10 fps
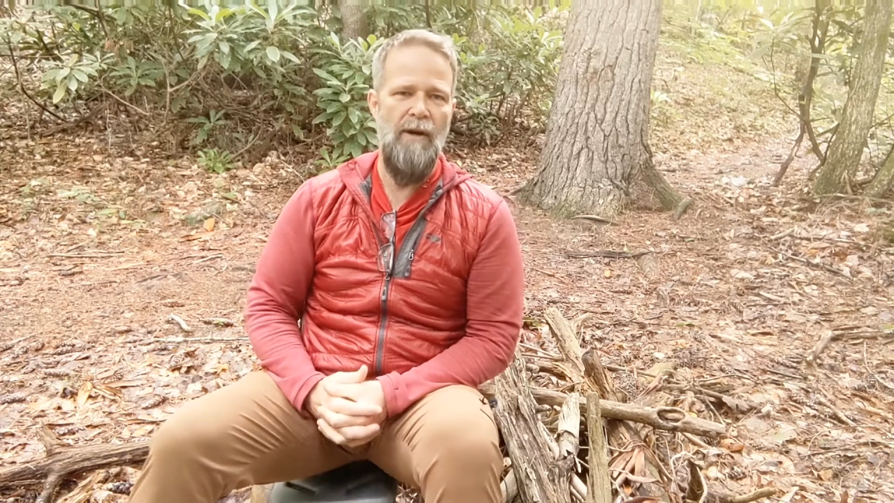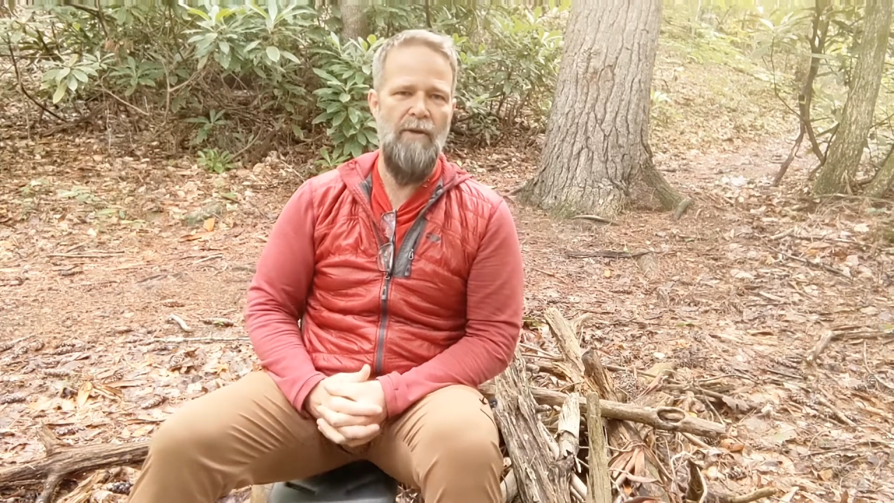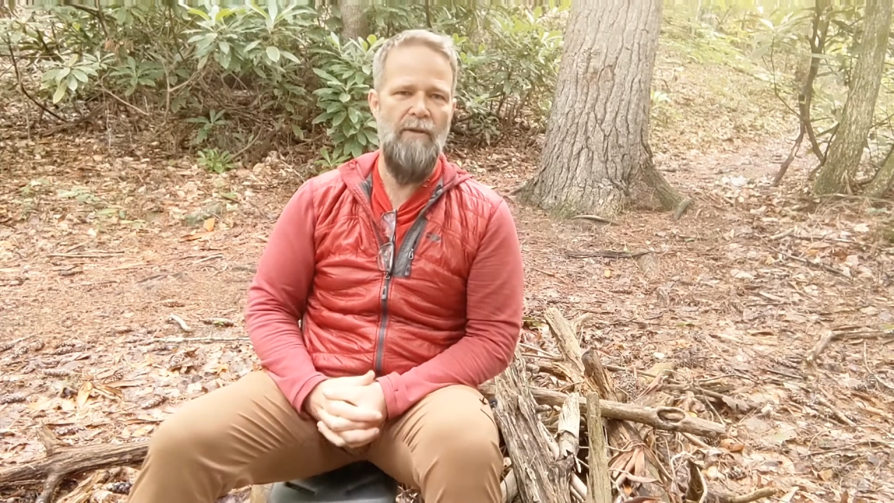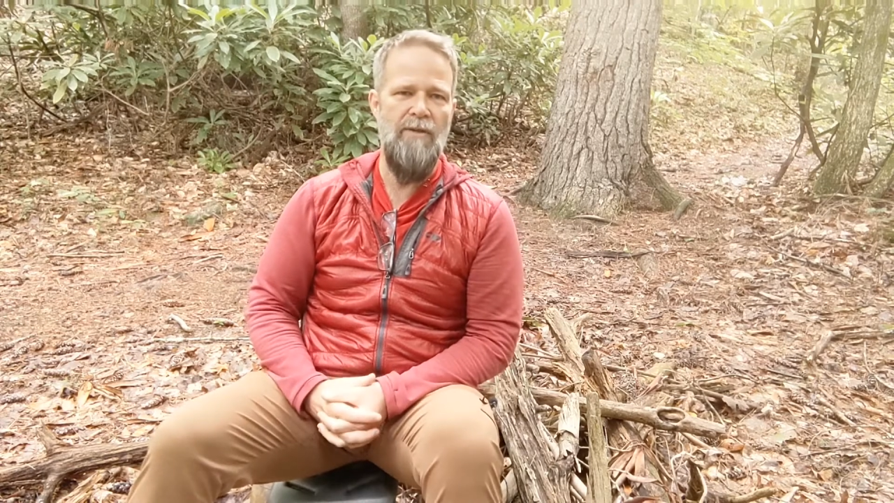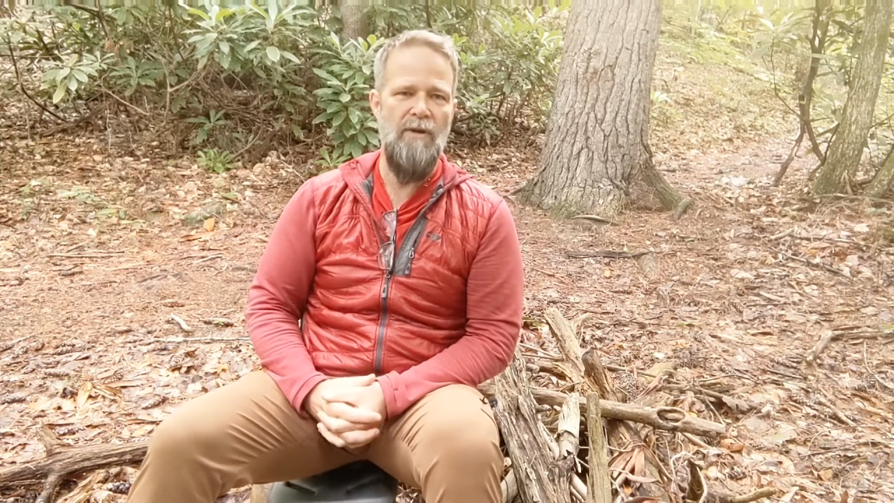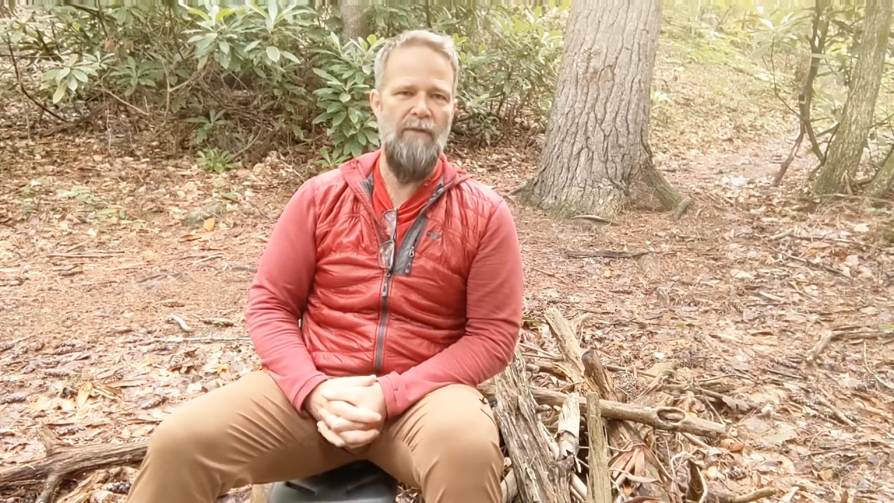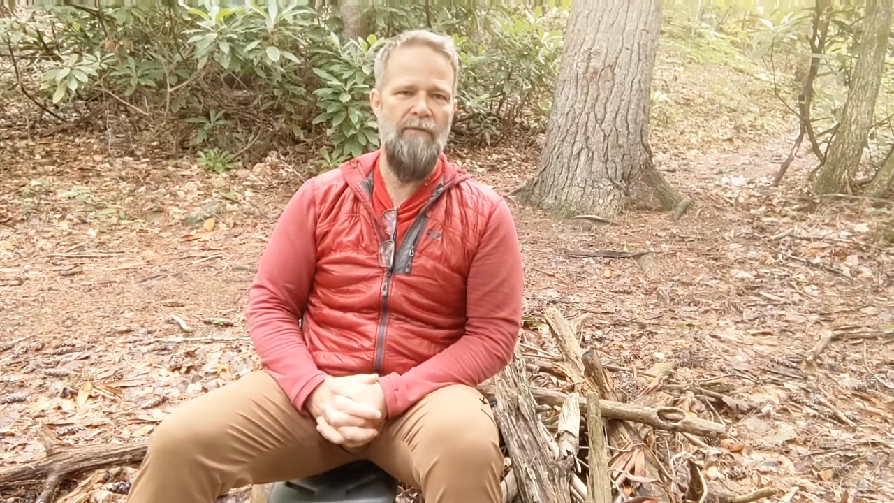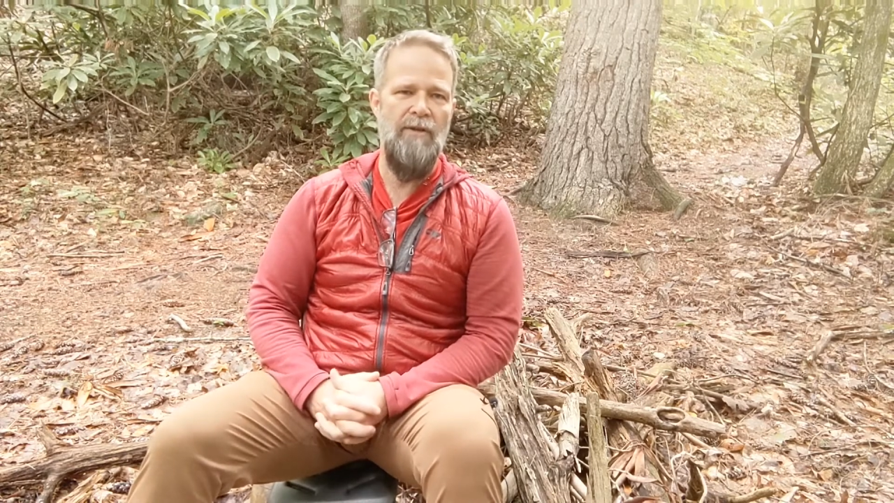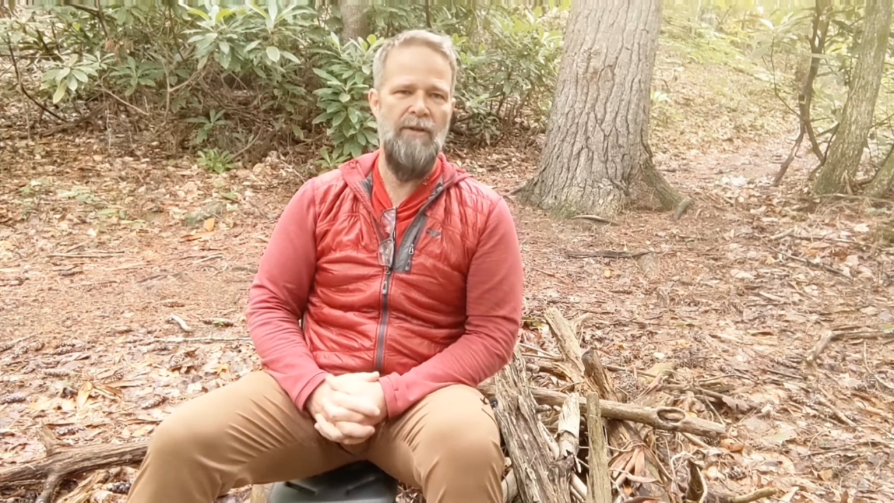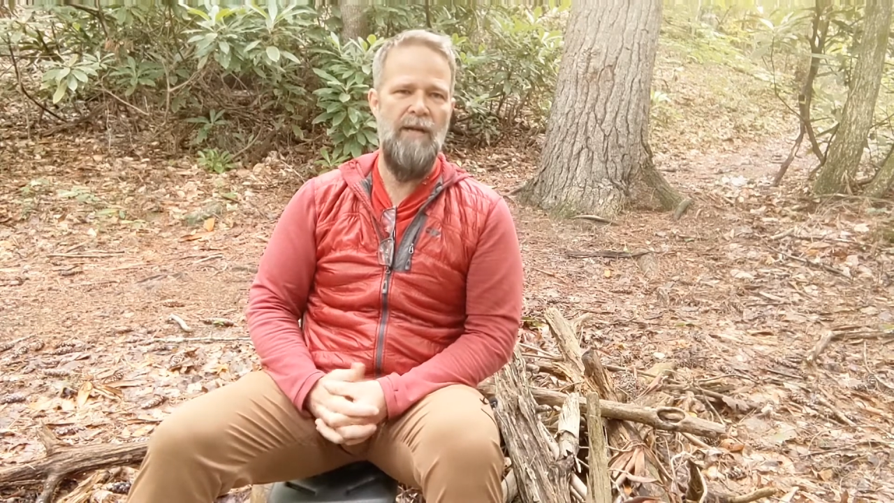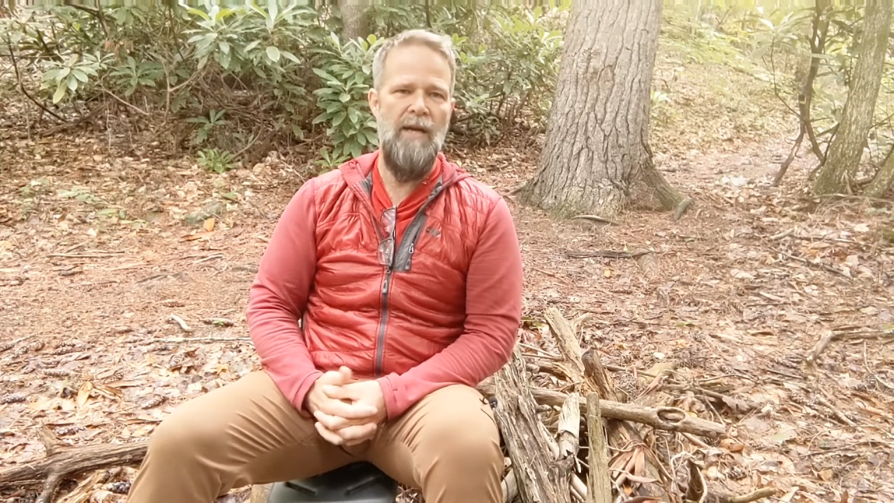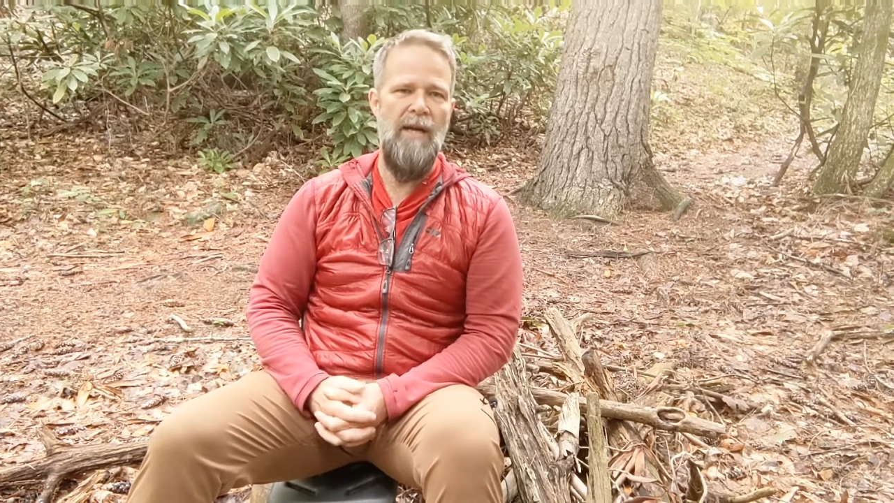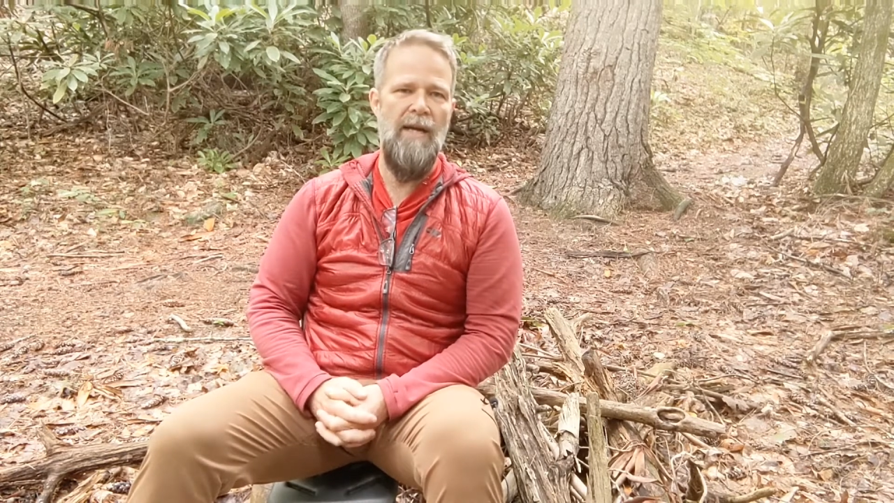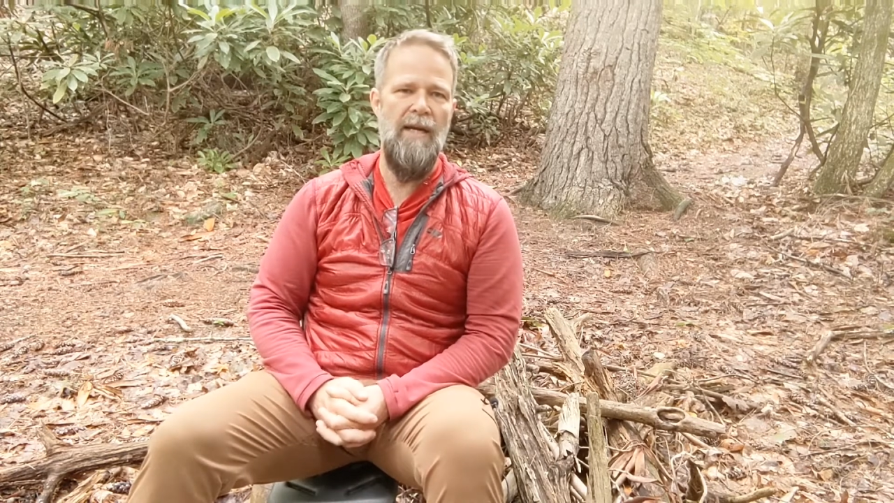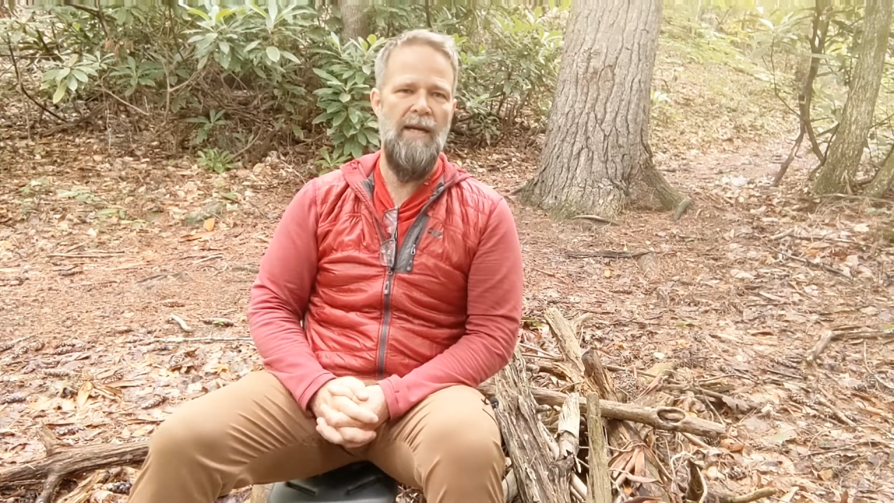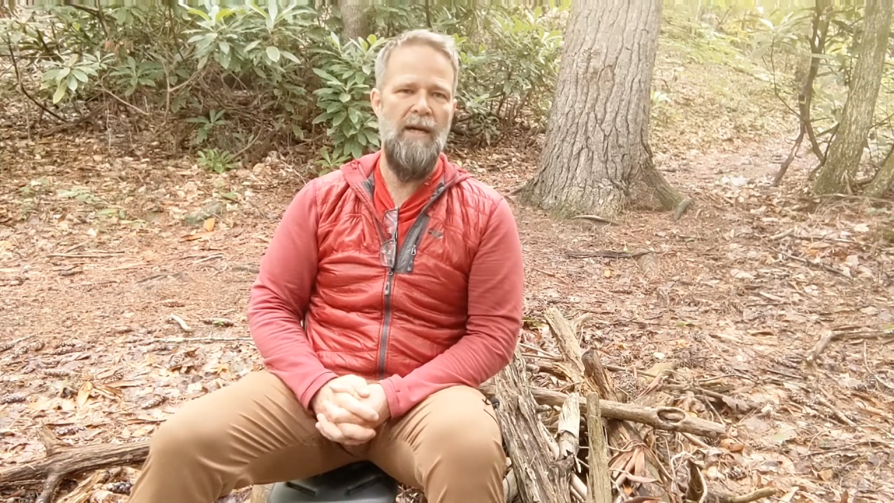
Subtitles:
I know that's often a